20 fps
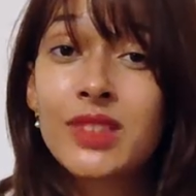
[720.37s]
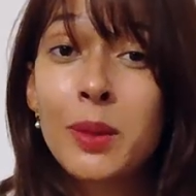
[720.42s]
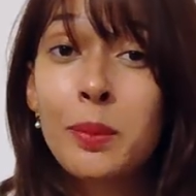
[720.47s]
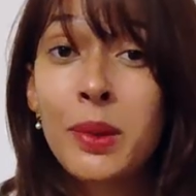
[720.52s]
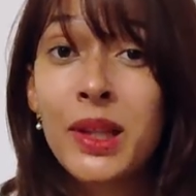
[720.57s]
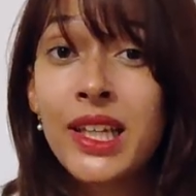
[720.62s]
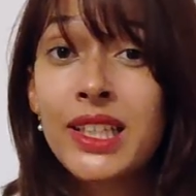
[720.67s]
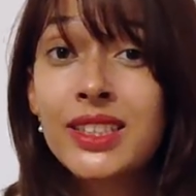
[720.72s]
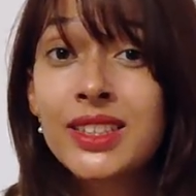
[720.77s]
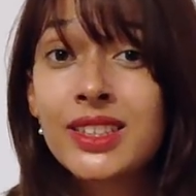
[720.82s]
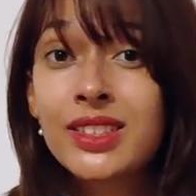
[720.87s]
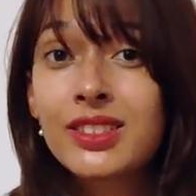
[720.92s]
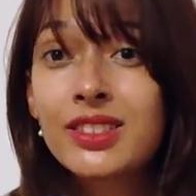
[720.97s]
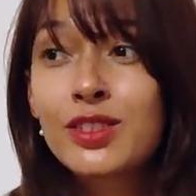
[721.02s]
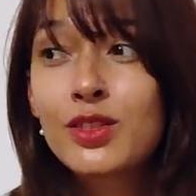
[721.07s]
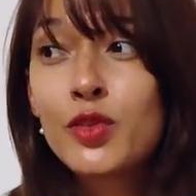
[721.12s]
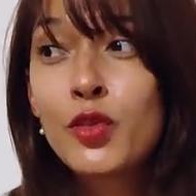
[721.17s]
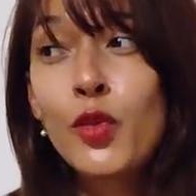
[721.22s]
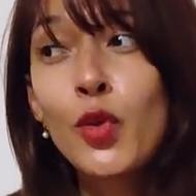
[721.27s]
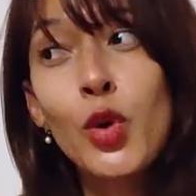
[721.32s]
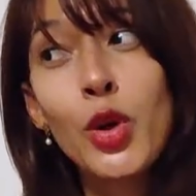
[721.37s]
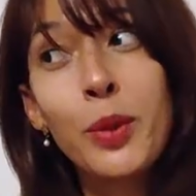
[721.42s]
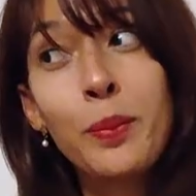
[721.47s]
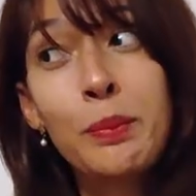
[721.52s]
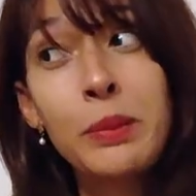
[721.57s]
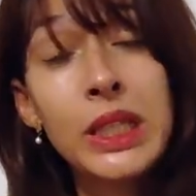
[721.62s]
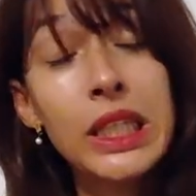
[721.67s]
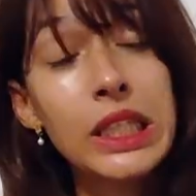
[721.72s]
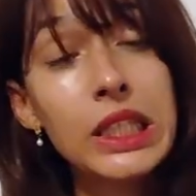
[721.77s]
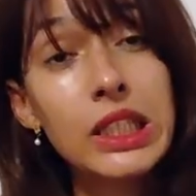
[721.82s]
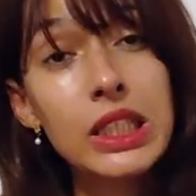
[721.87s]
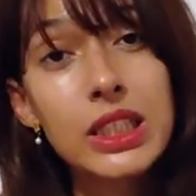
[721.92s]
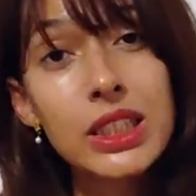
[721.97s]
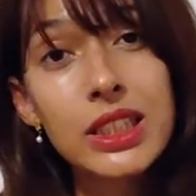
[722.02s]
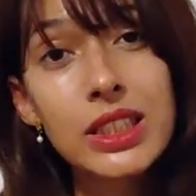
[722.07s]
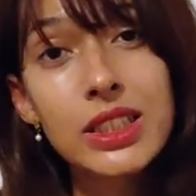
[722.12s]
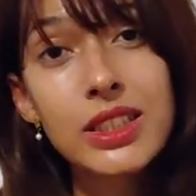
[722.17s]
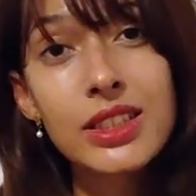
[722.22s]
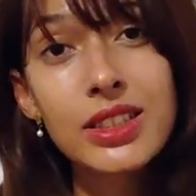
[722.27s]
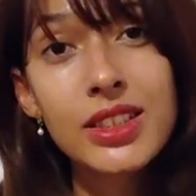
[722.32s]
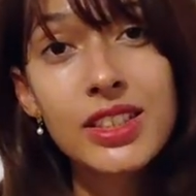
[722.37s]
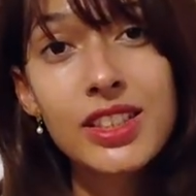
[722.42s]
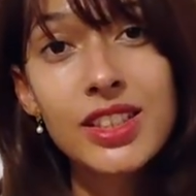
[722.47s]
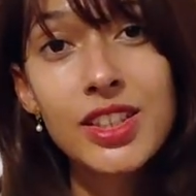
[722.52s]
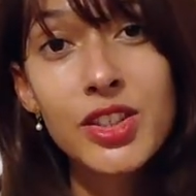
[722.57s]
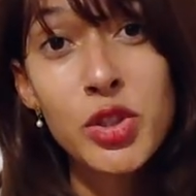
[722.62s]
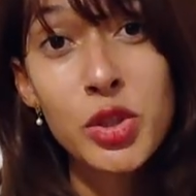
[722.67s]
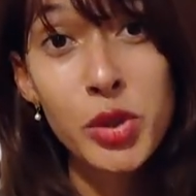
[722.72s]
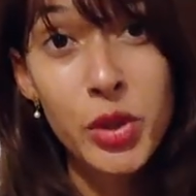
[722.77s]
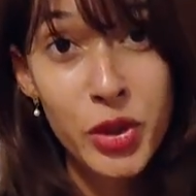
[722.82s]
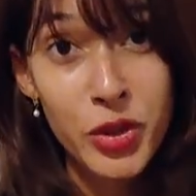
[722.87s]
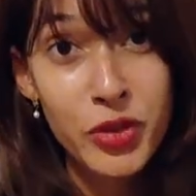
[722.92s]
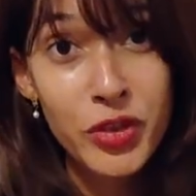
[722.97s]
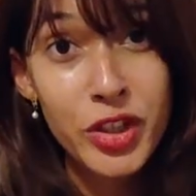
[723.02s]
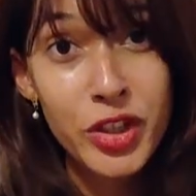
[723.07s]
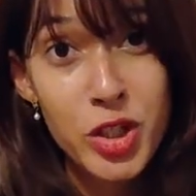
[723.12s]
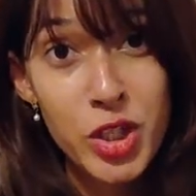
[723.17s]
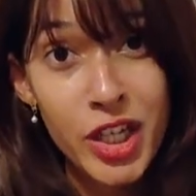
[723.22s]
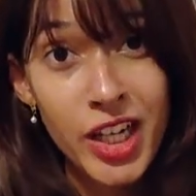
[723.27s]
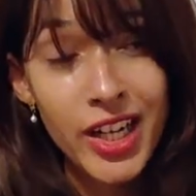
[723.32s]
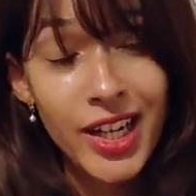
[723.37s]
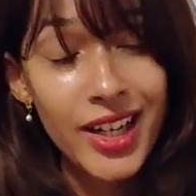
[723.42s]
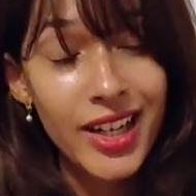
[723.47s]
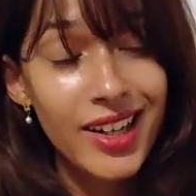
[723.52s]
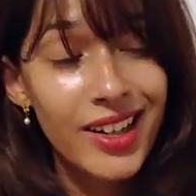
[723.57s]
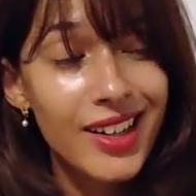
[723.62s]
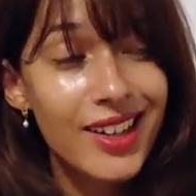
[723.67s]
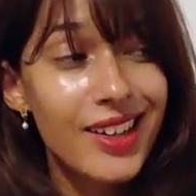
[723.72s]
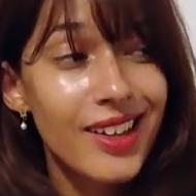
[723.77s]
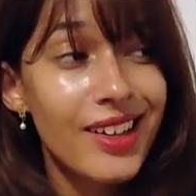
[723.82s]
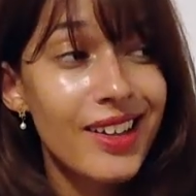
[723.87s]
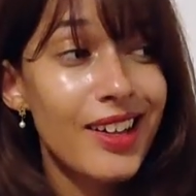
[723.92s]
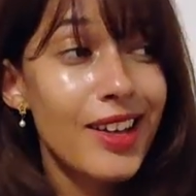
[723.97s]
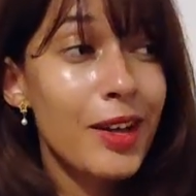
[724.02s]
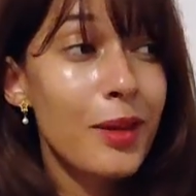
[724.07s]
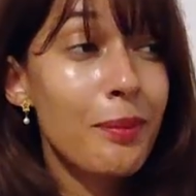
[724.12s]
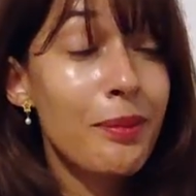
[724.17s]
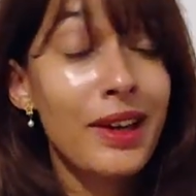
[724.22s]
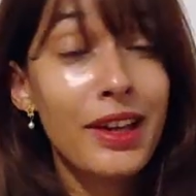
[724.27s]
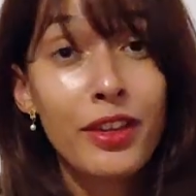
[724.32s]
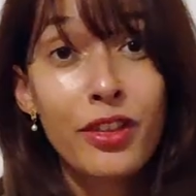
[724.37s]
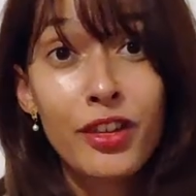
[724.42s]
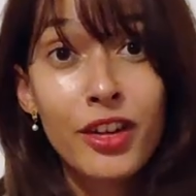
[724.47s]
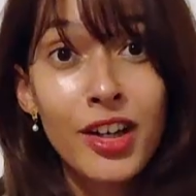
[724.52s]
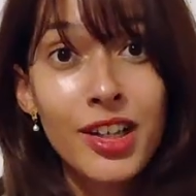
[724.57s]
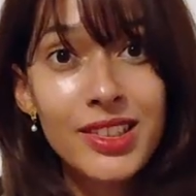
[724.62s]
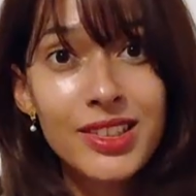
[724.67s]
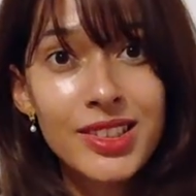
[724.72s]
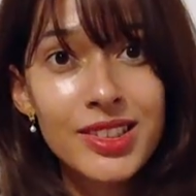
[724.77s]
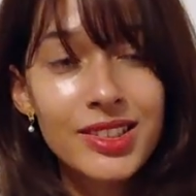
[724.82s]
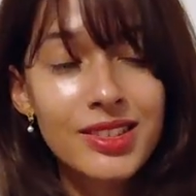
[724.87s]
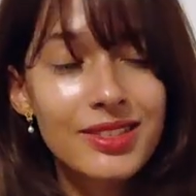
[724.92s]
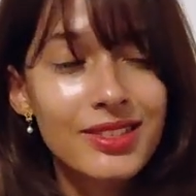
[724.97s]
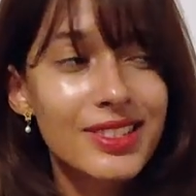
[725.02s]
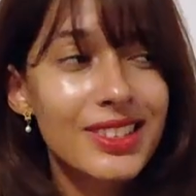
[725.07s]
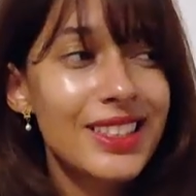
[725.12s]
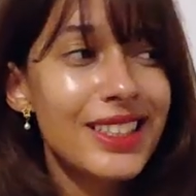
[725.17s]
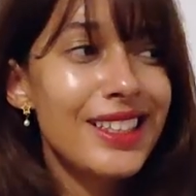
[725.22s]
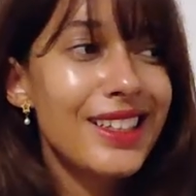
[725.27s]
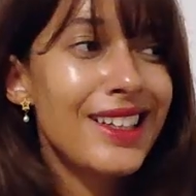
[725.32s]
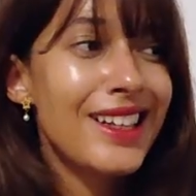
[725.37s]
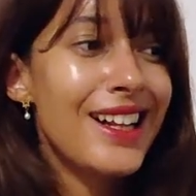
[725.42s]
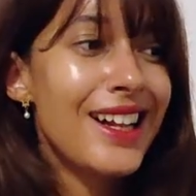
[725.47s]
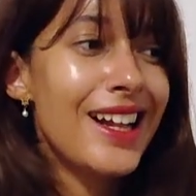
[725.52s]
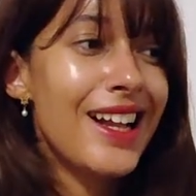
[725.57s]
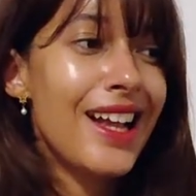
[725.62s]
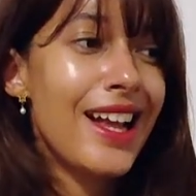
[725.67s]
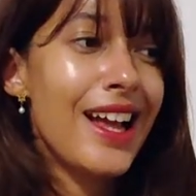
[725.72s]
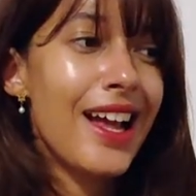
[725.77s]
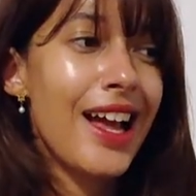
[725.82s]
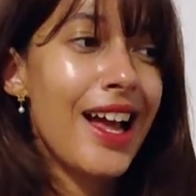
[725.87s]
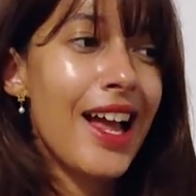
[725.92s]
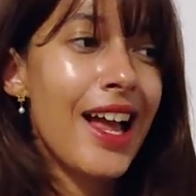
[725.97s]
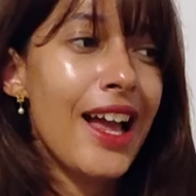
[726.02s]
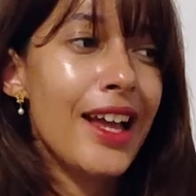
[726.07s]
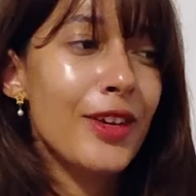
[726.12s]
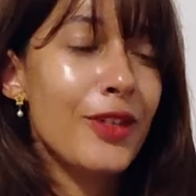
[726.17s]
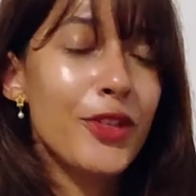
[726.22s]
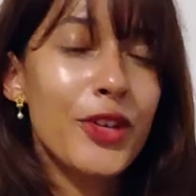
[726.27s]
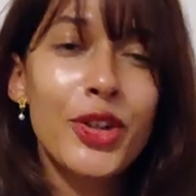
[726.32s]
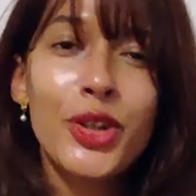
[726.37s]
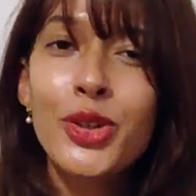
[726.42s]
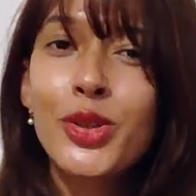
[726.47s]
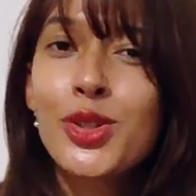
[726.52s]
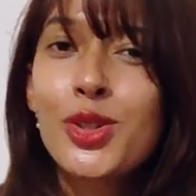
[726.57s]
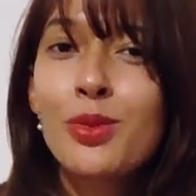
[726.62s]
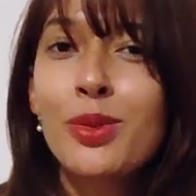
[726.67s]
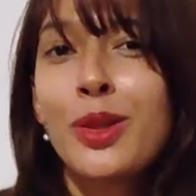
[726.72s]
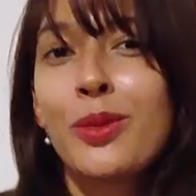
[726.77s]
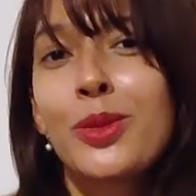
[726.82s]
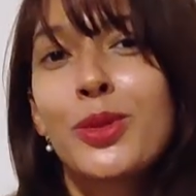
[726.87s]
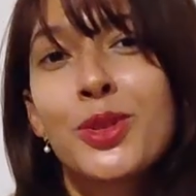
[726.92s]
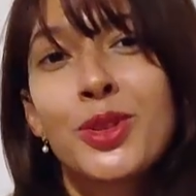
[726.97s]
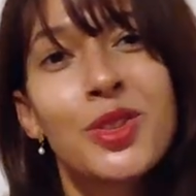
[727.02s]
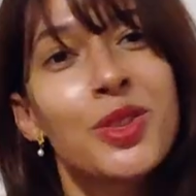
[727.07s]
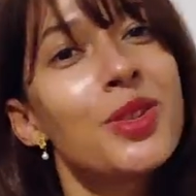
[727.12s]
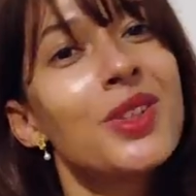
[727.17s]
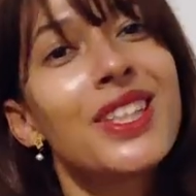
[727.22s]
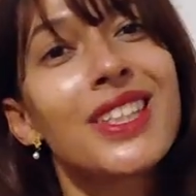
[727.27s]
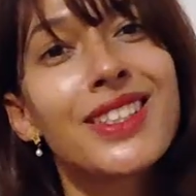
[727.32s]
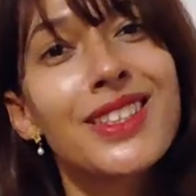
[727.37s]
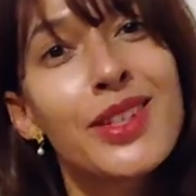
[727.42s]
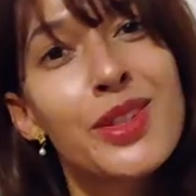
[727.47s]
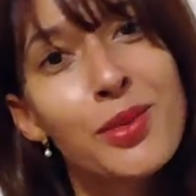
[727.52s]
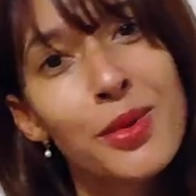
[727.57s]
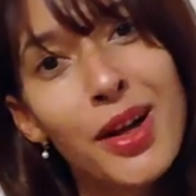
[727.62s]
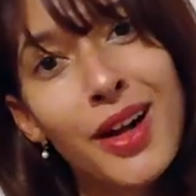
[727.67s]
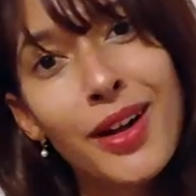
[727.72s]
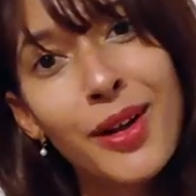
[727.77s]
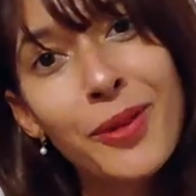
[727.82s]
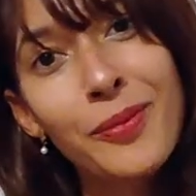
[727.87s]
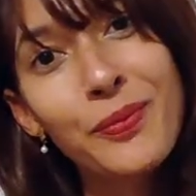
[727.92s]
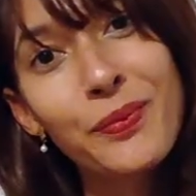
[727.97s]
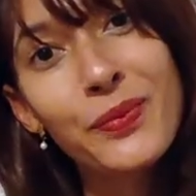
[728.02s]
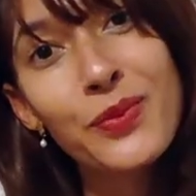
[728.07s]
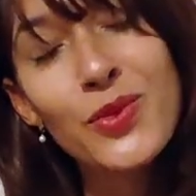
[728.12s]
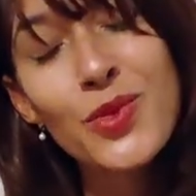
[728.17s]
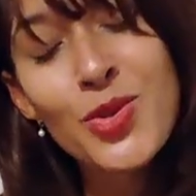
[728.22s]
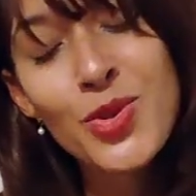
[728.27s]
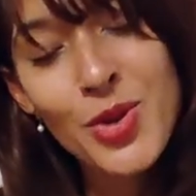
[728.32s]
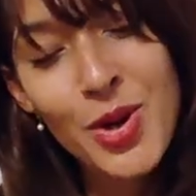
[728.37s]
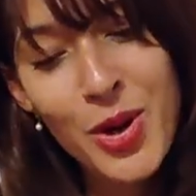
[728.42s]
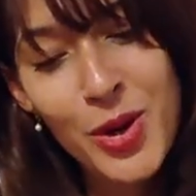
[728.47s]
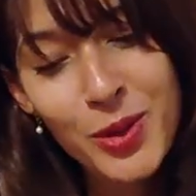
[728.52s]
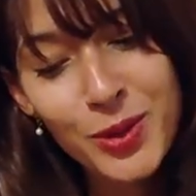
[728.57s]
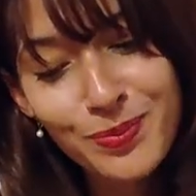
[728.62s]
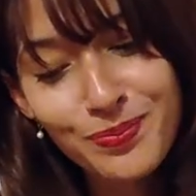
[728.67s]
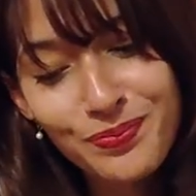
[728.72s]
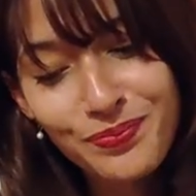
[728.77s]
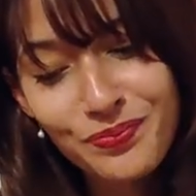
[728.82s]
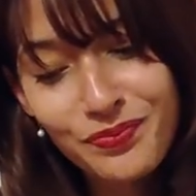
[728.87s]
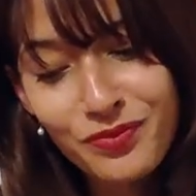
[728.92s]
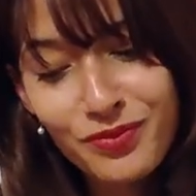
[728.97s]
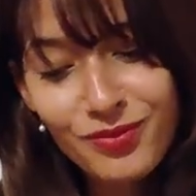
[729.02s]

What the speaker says: a place for me to overshare my thoughts and for you to be able to do that as well. So